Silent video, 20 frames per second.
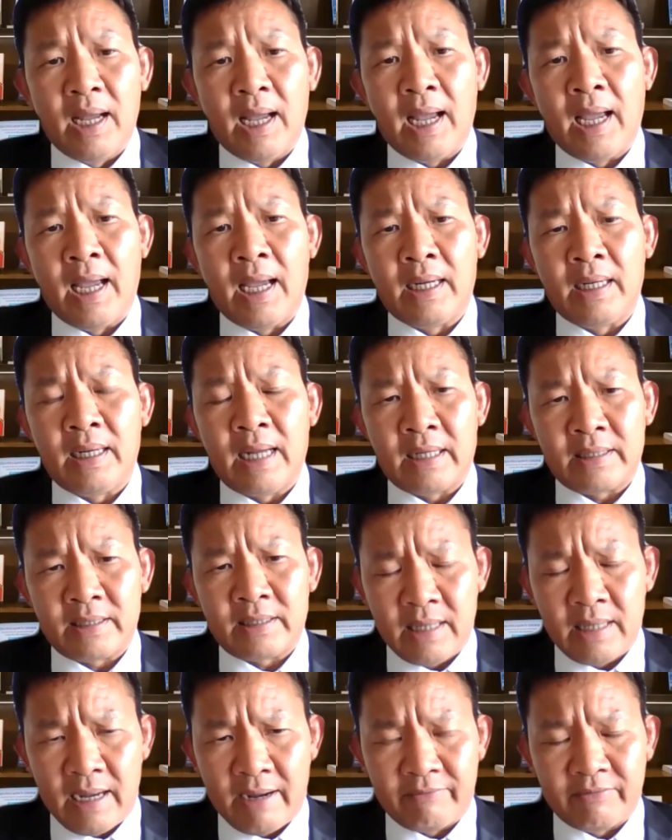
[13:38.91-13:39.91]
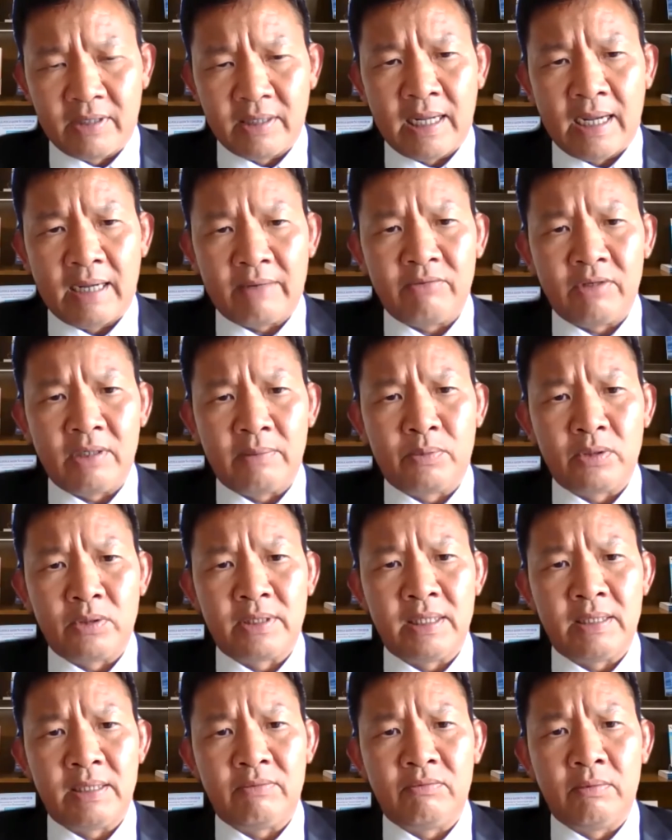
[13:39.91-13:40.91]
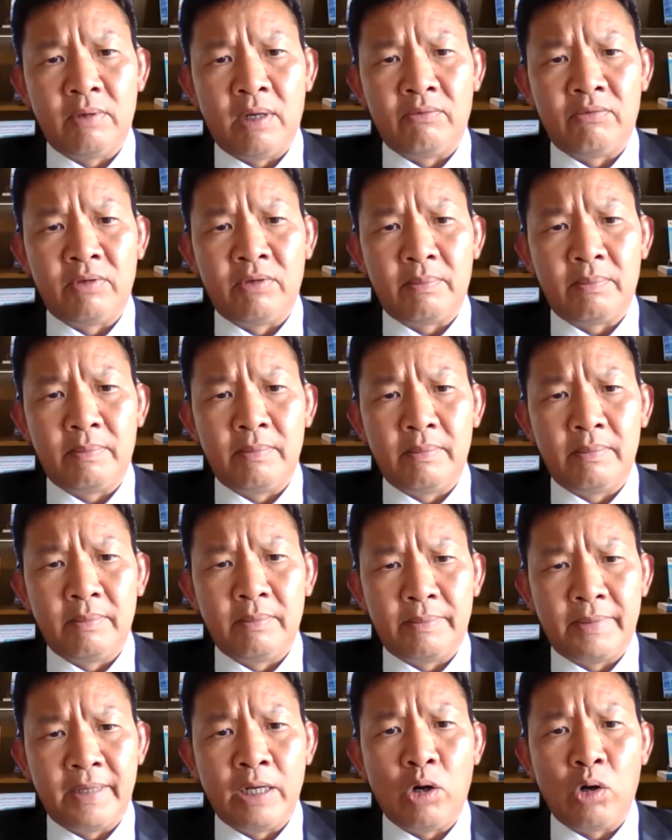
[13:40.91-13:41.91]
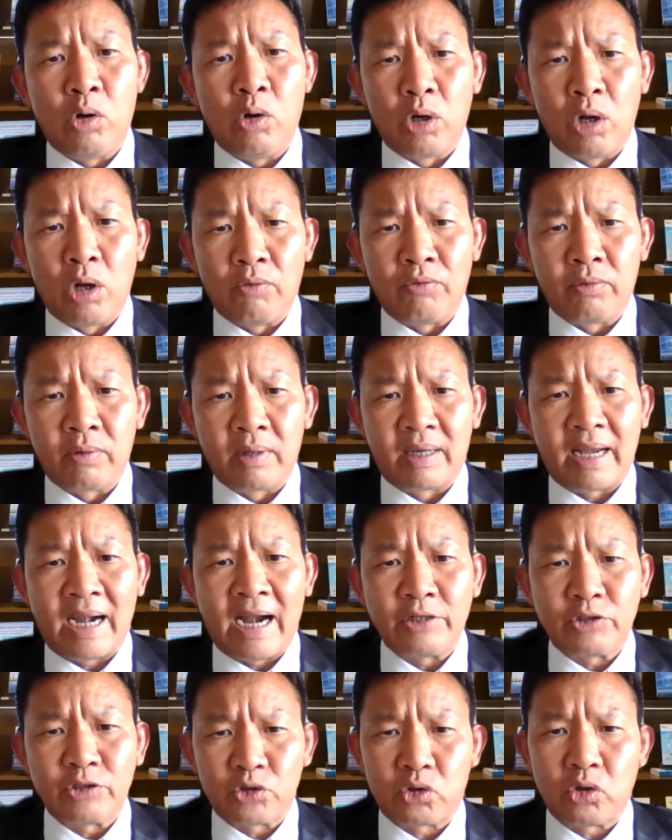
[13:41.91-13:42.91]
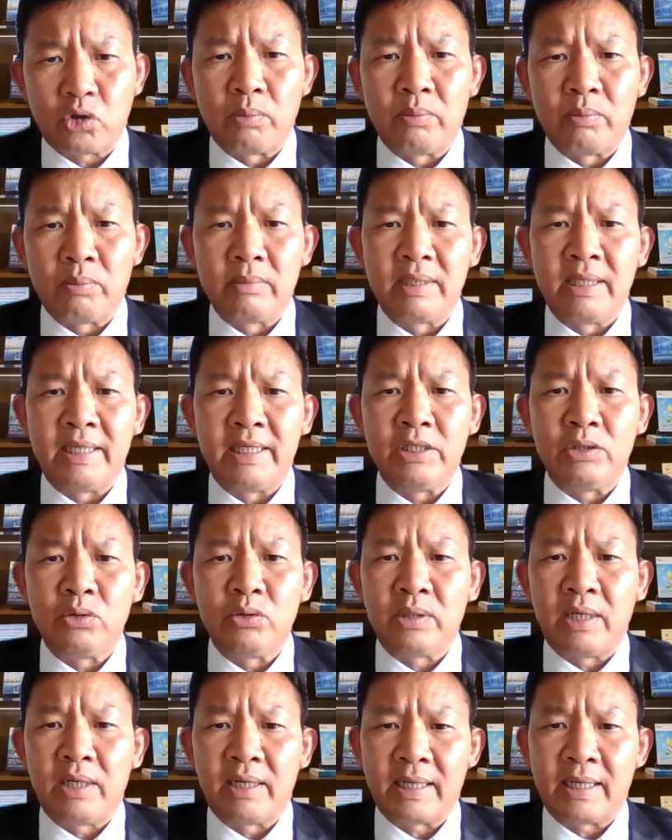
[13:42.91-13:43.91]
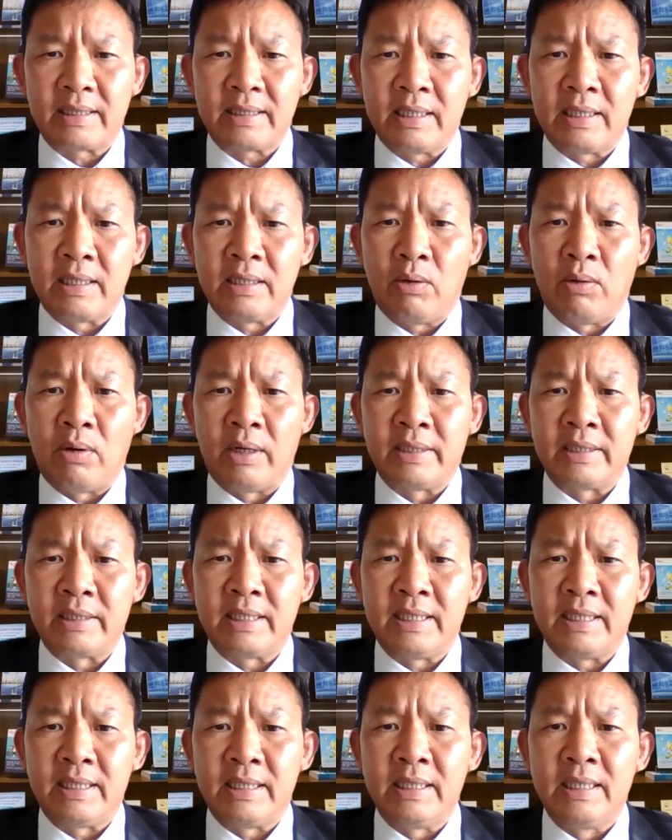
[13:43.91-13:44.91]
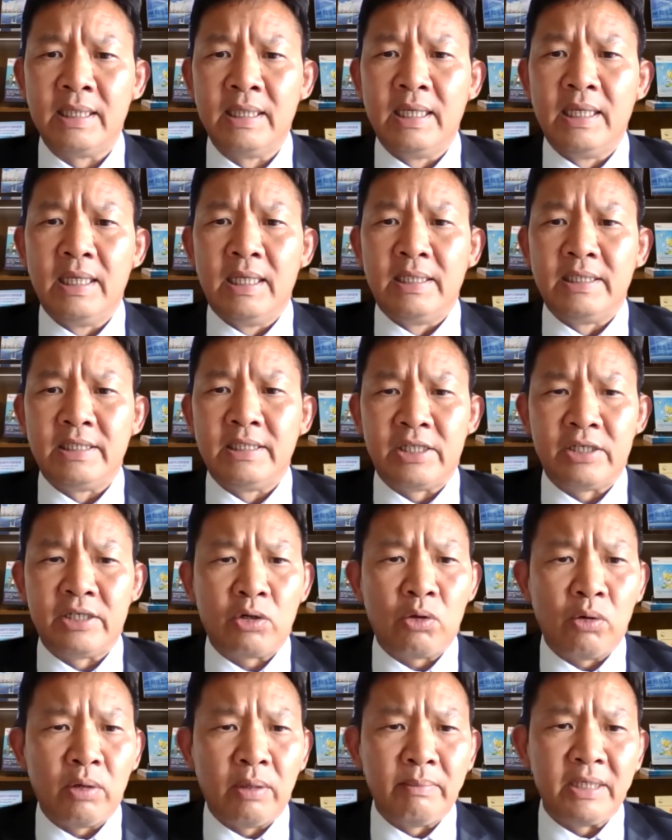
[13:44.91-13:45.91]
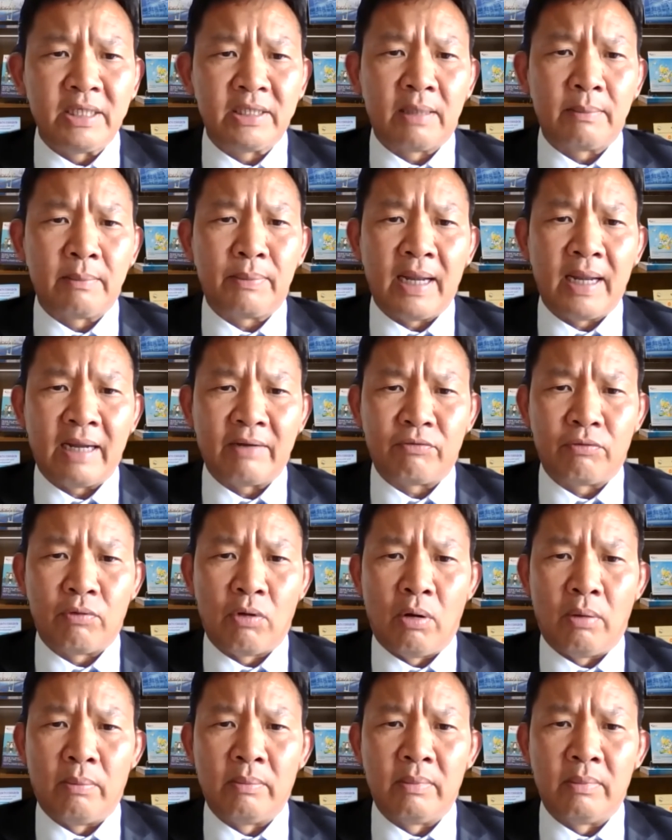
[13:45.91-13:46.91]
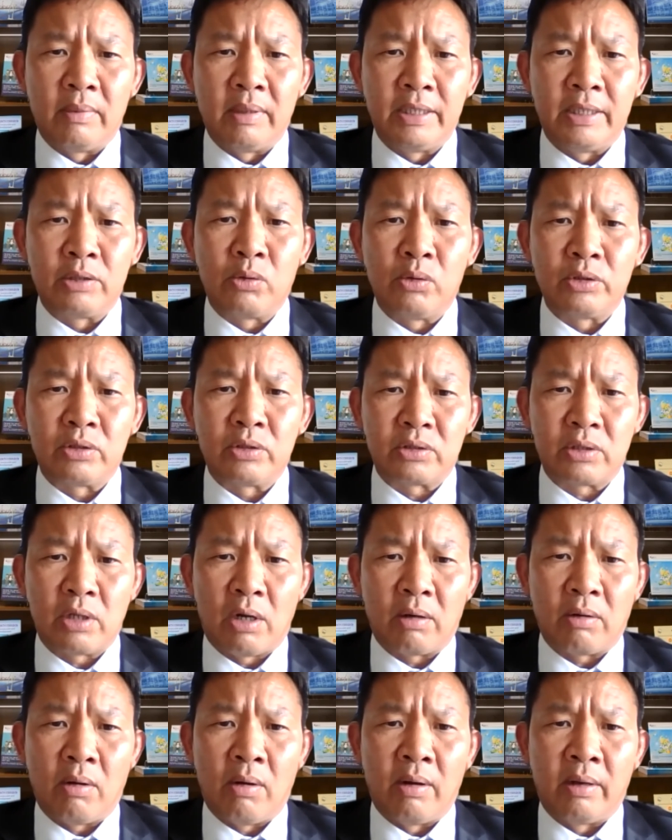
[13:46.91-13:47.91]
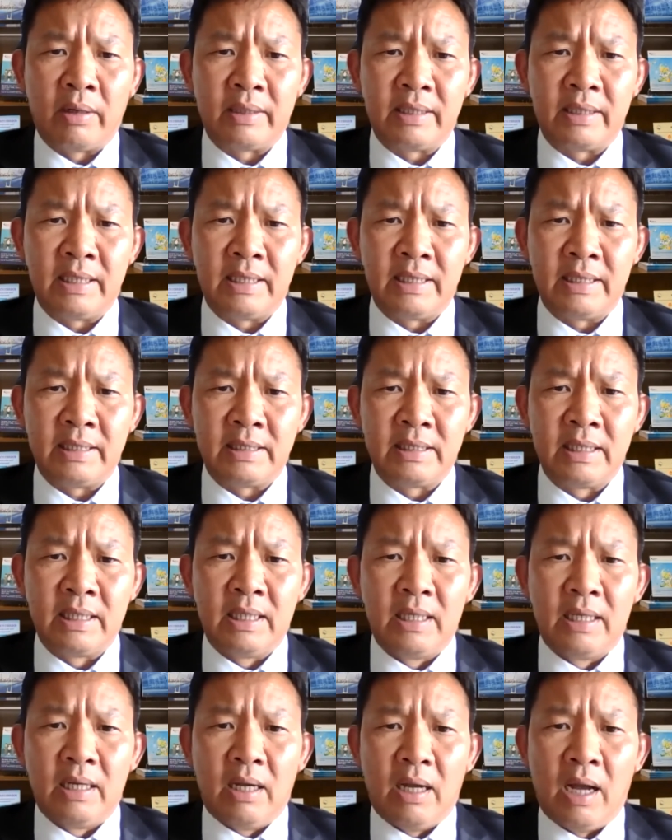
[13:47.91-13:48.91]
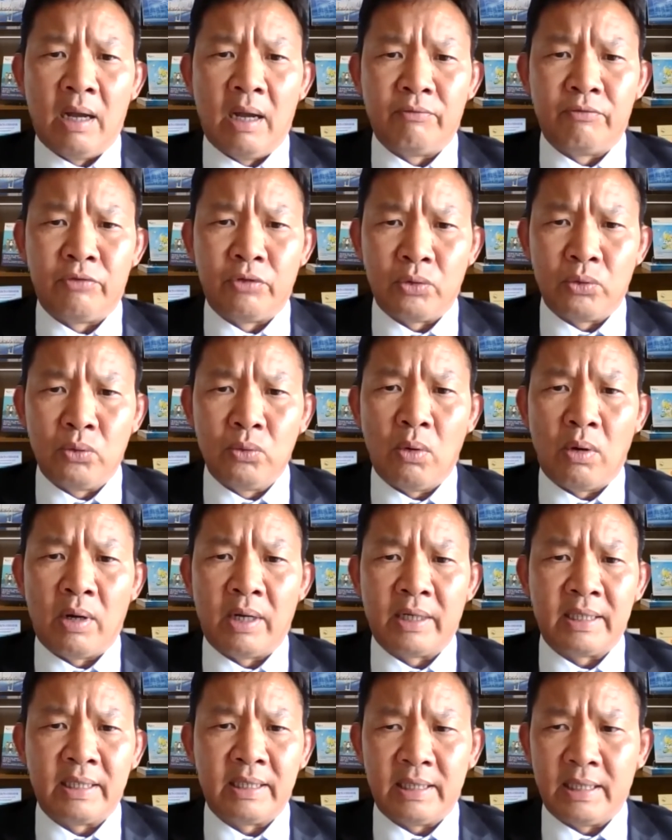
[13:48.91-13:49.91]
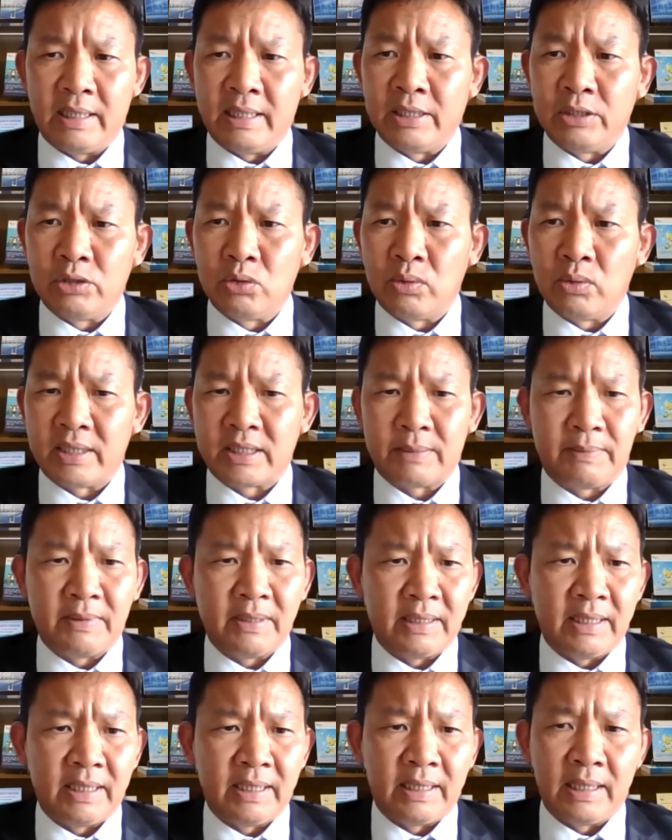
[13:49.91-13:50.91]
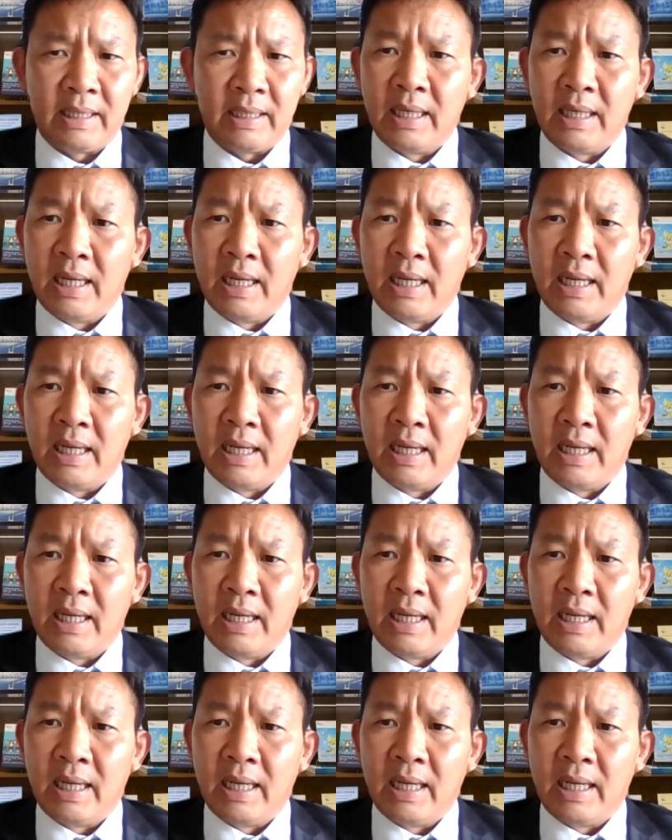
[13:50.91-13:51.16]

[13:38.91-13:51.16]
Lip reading: And after that, we'll proceed with Per-Olof Granström, the EU director on the zero emission platform. He's going to talk on the view on the EU experience.